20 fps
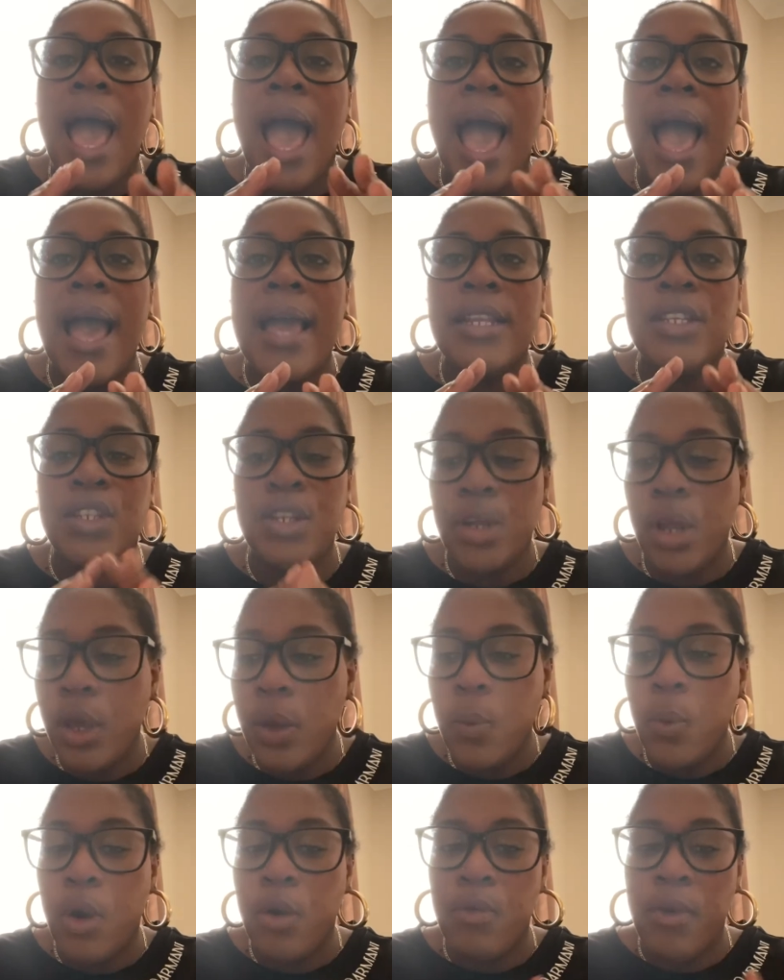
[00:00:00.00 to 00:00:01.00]
And you know
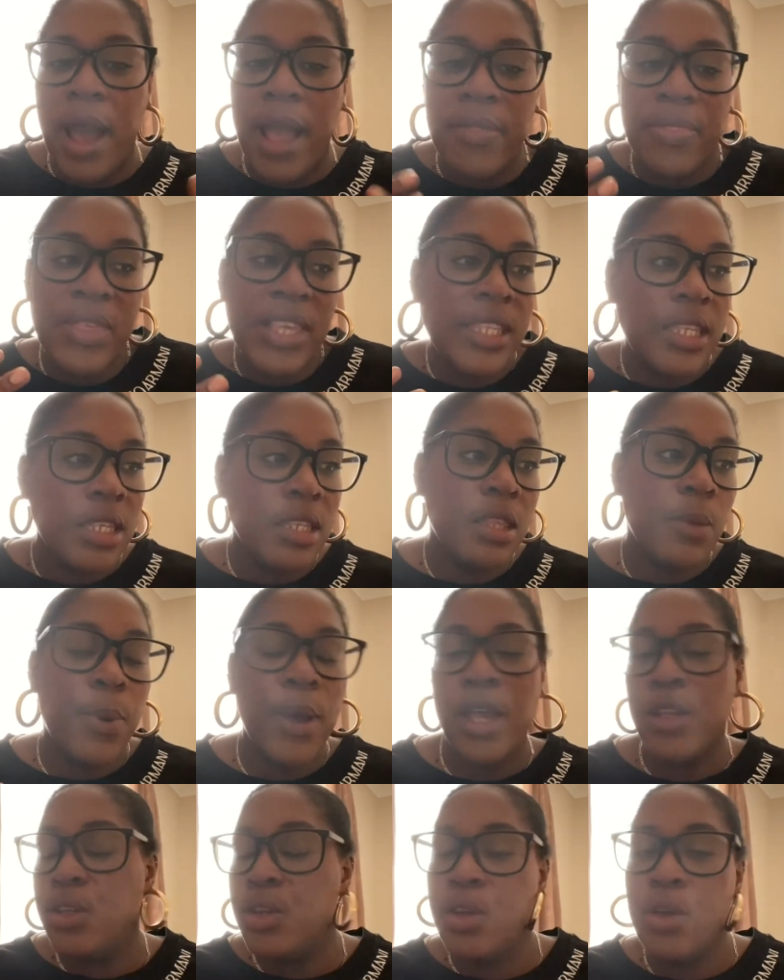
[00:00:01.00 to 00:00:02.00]
what, right, this is the
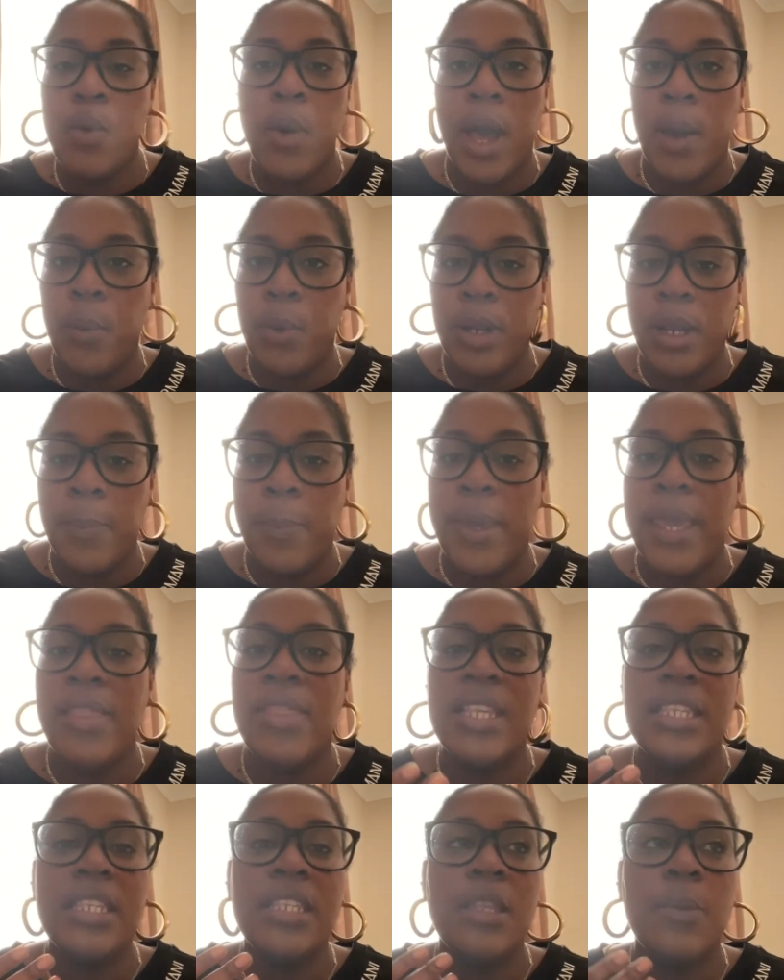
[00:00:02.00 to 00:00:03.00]
person who I want to be.
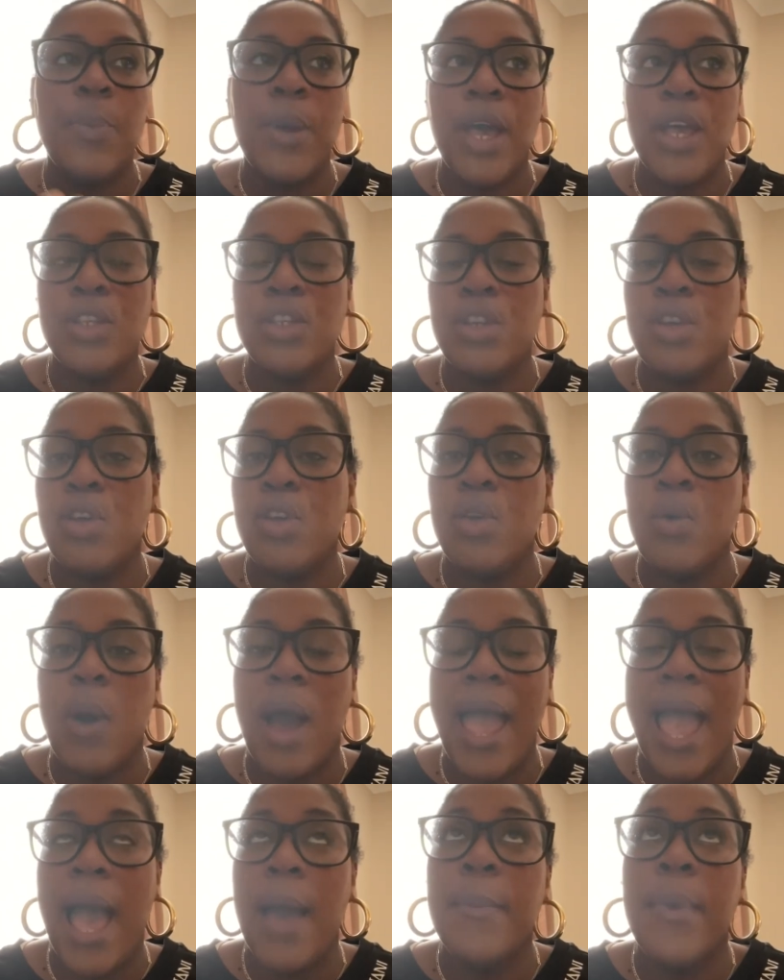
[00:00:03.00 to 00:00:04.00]
This is the person who I
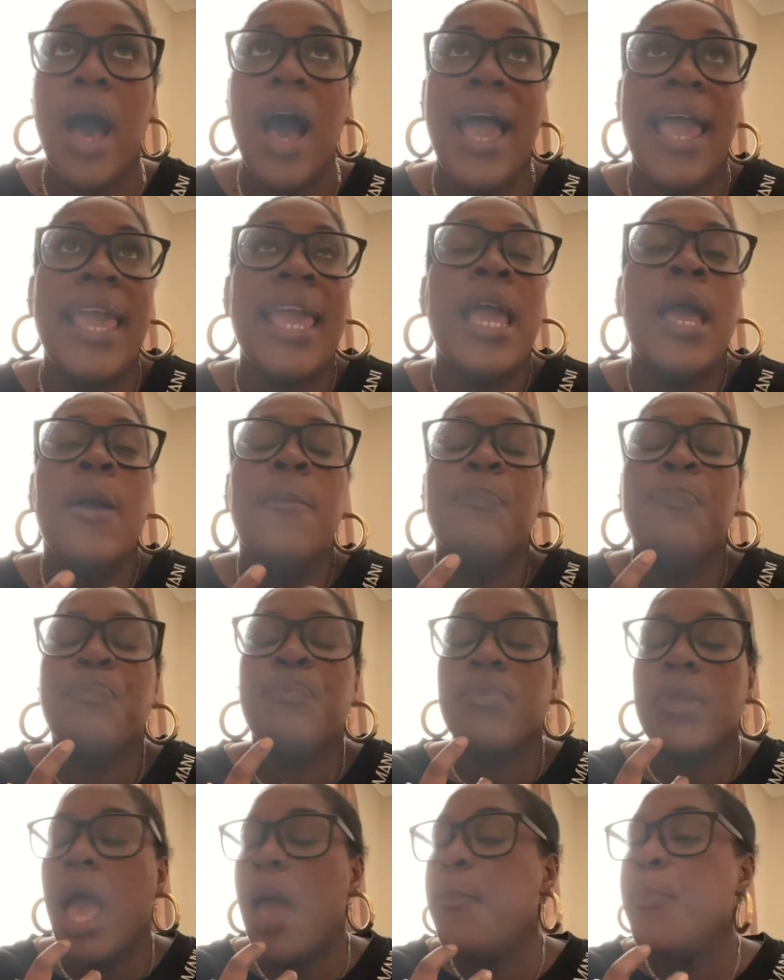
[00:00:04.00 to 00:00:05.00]
am.
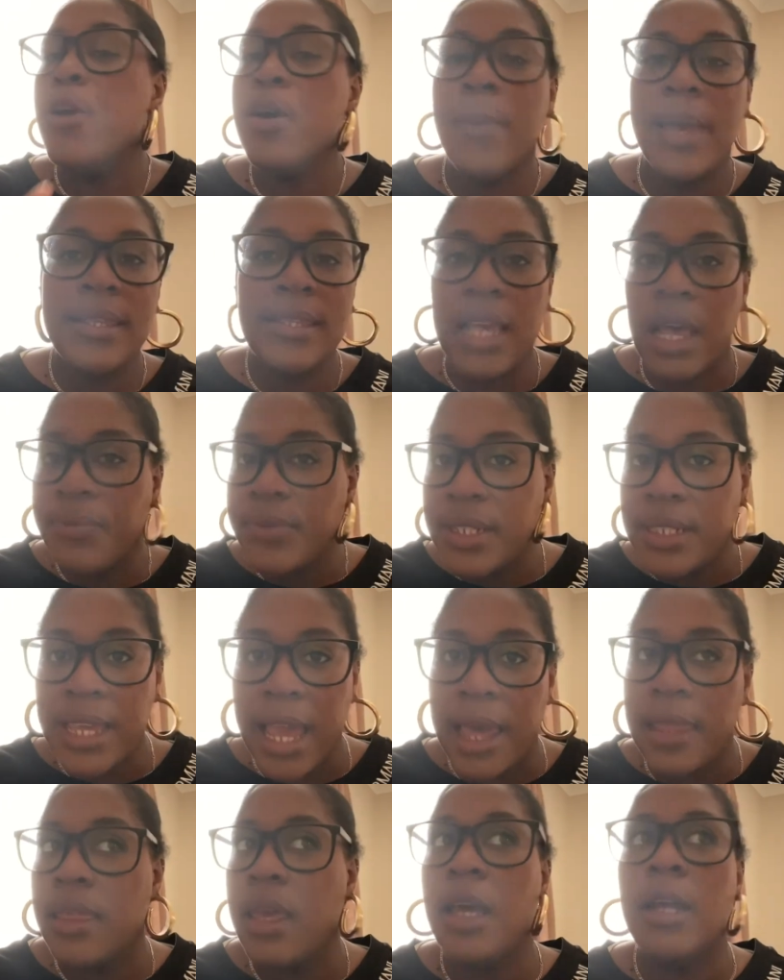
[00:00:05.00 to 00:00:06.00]
I put myself
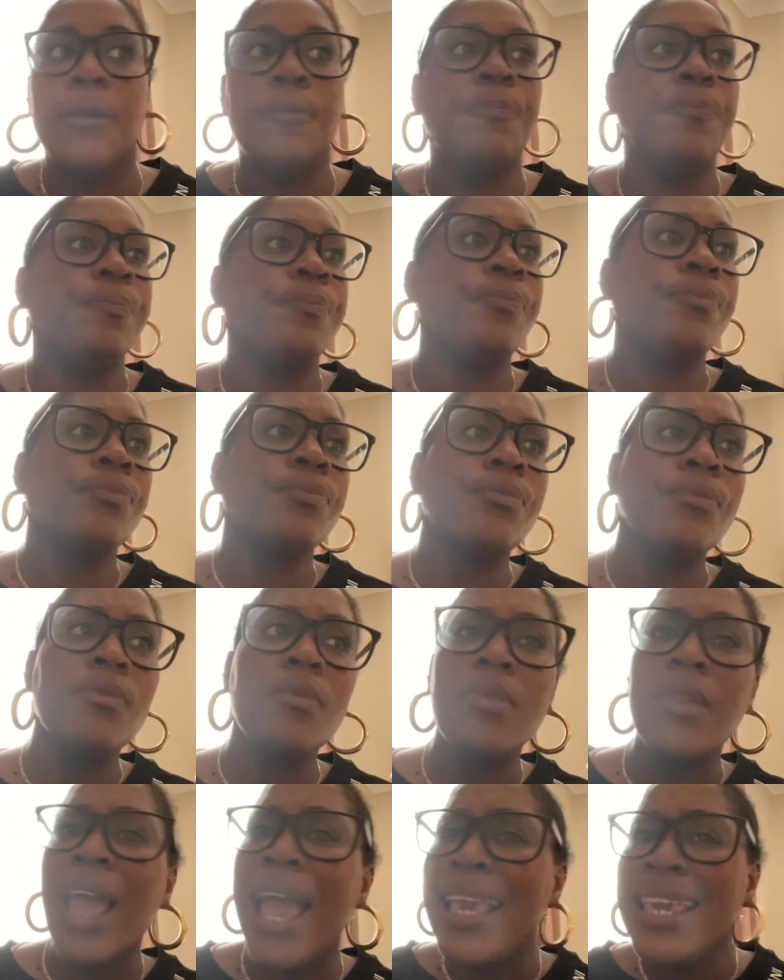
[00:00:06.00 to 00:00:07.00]
together,
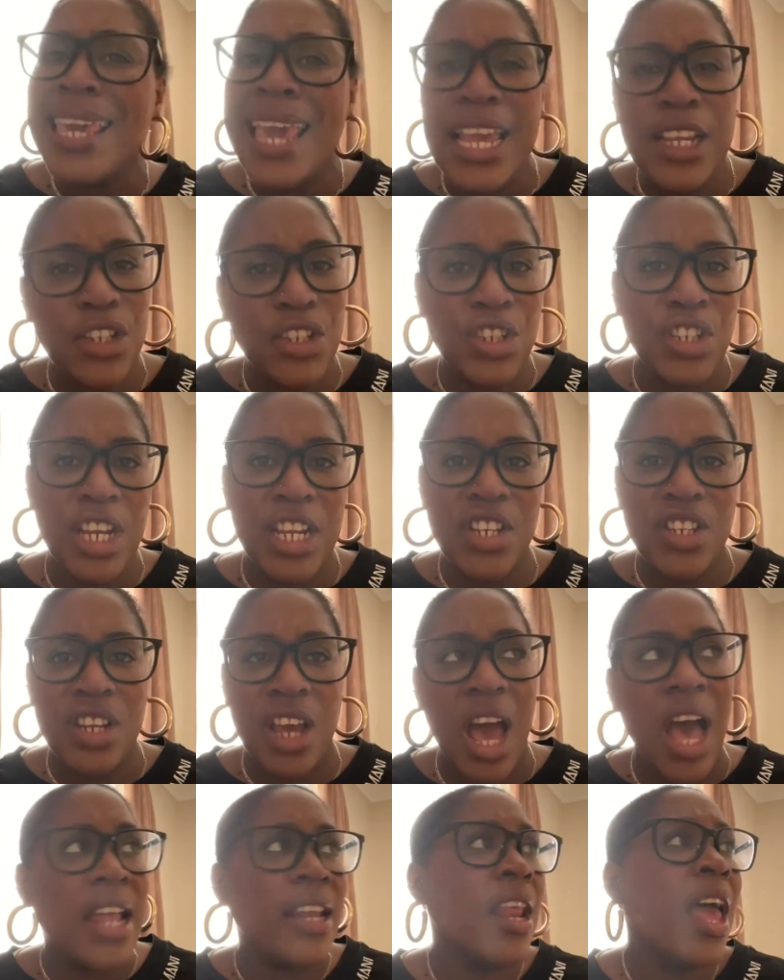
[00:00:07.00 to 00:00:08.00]
I get shit
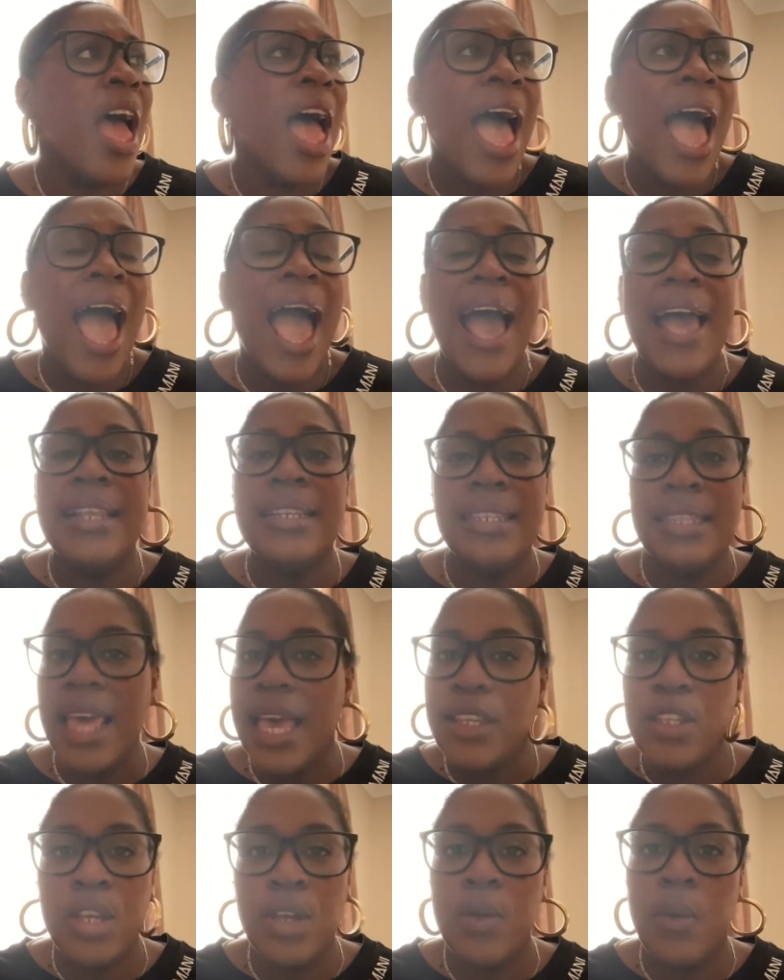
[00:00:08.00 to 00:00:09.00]
done, and
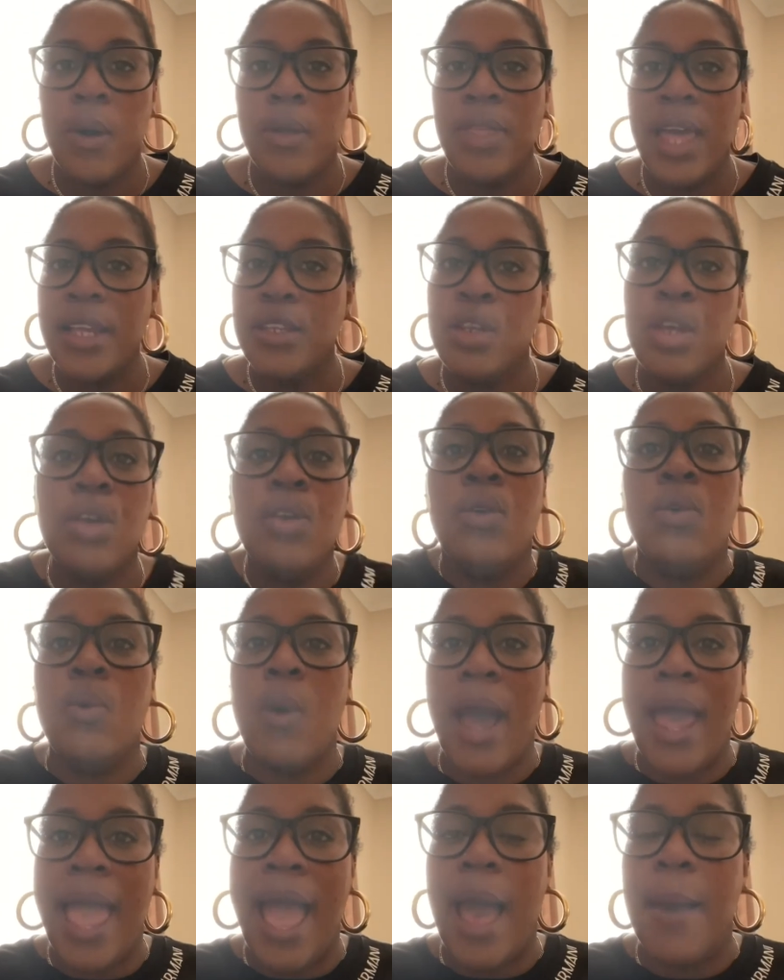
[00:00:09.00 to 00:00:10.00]
that's who
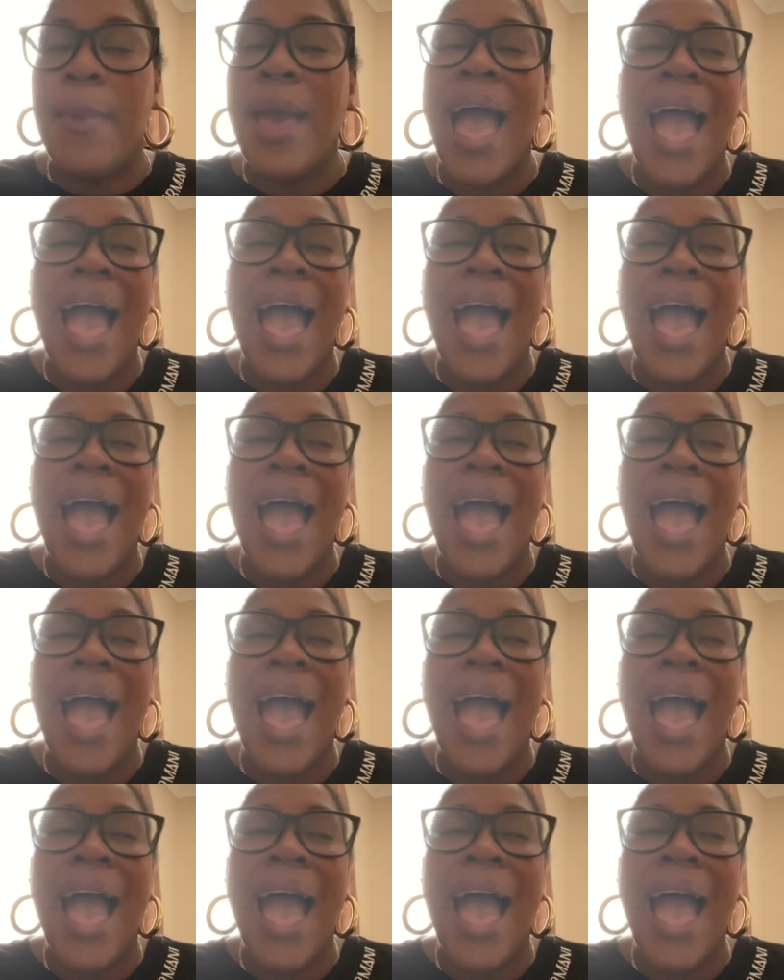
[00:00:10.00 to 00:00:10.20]
I am.